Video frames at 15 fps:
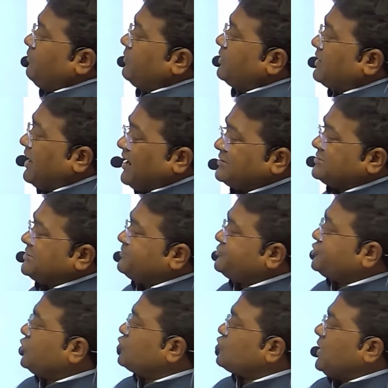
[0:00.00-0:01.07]

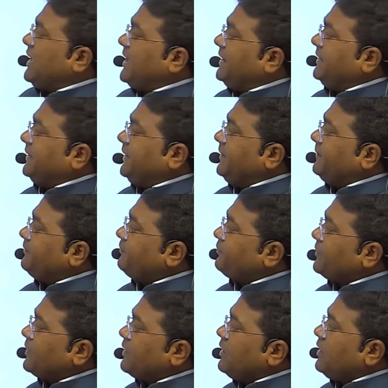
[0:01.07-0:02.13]
conceptual clarity.
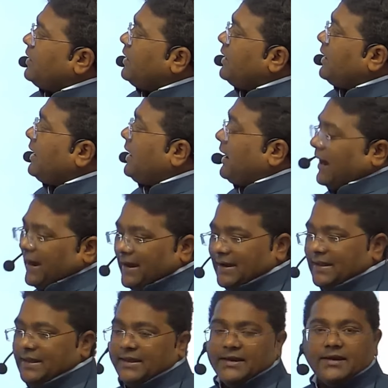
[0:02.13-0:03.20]
And
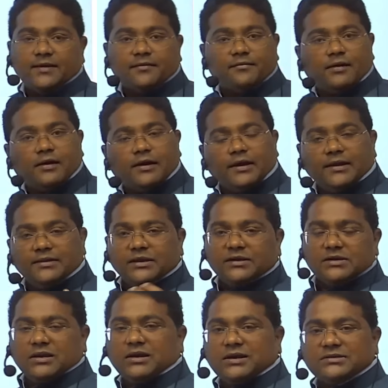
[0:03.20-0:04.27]
here in the
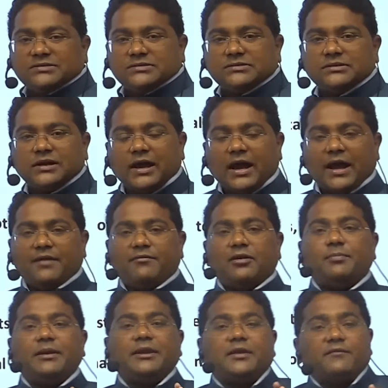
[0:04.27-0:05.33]
class, I will
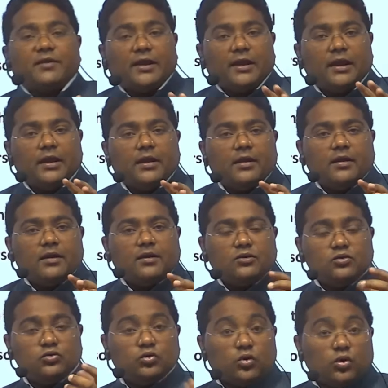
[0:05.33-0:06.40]
be giving
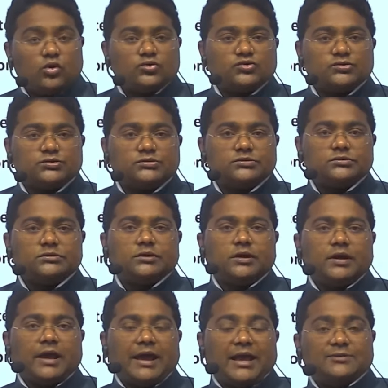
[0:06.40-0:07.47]
notes
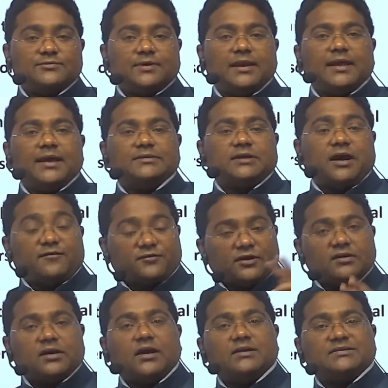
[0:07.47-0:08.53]
as well as after
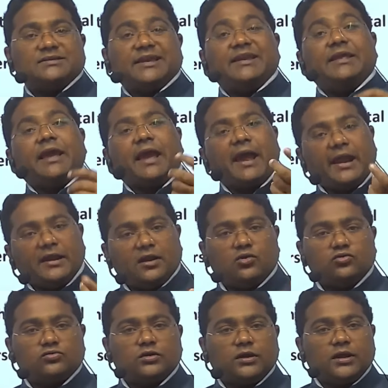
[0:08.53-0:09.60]
class any
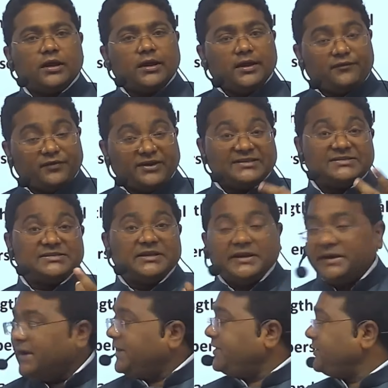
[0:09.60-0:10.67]
handout if it is
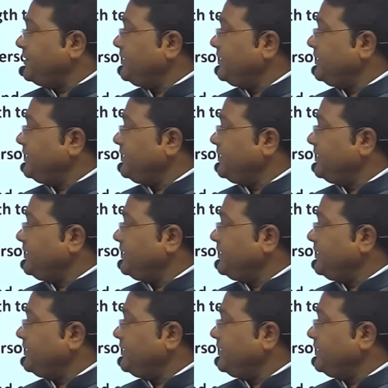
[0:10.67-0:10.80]
needed.